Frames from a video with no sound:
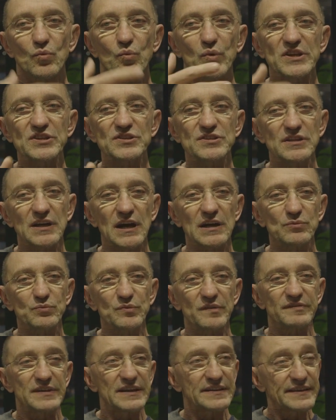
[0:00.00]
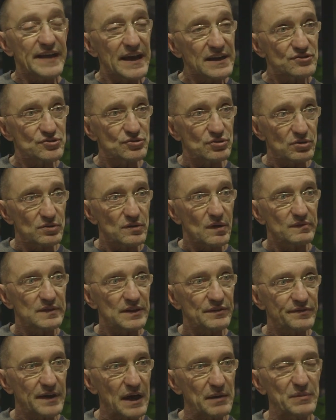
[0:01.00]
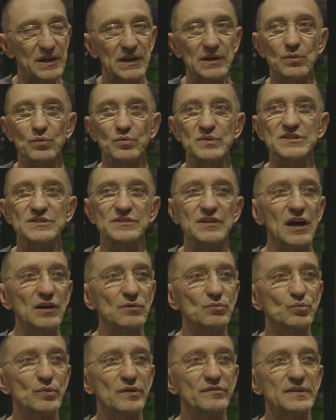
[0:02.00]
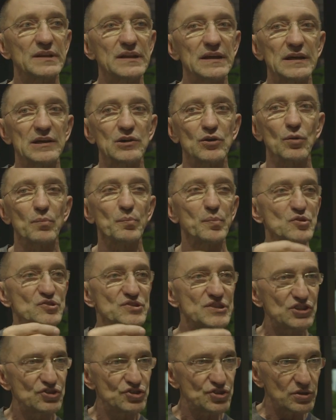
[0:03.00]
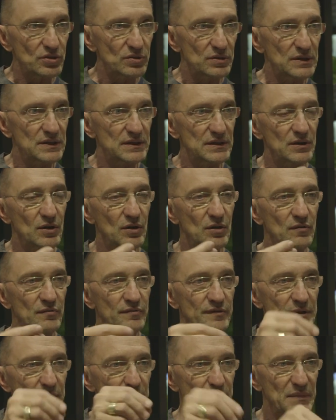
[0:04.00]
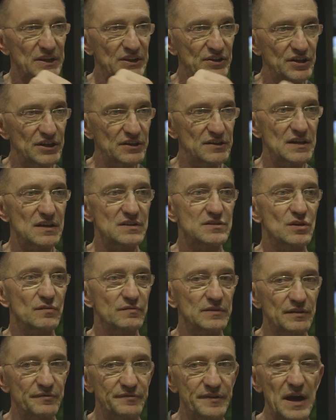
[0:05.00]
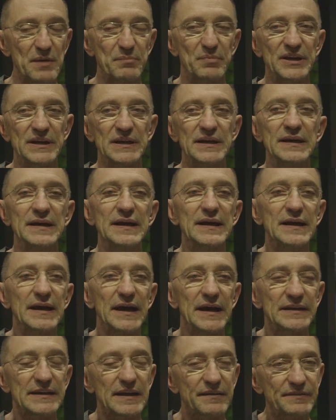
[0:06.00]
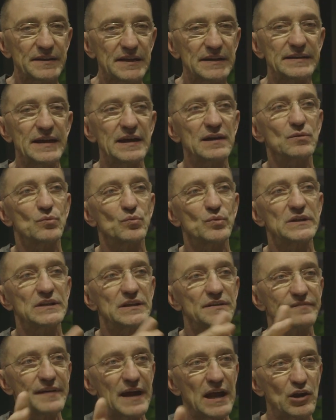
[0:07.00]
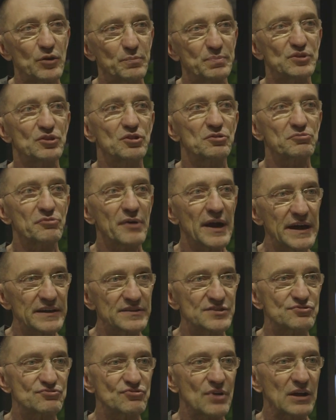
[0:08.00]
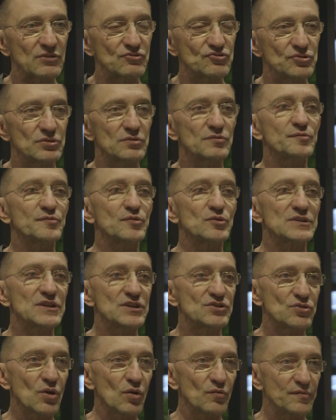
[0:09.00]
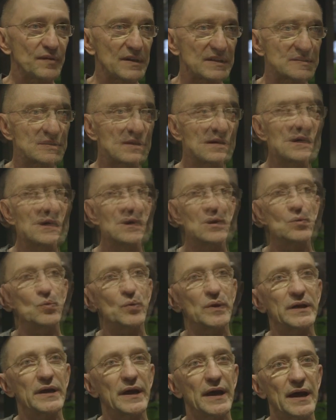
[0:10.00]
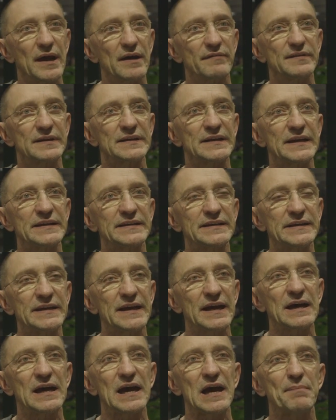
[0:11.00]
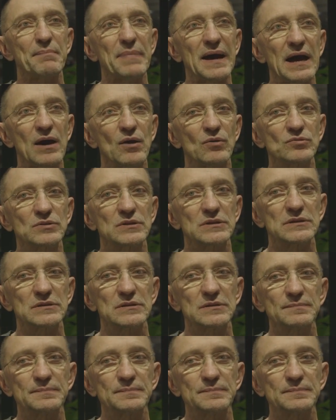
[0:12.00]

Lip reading: we start with the texture of the fabric, we start with the composition of materials of the fabric, and after that we develop the right structure for the sofas. We have an idea about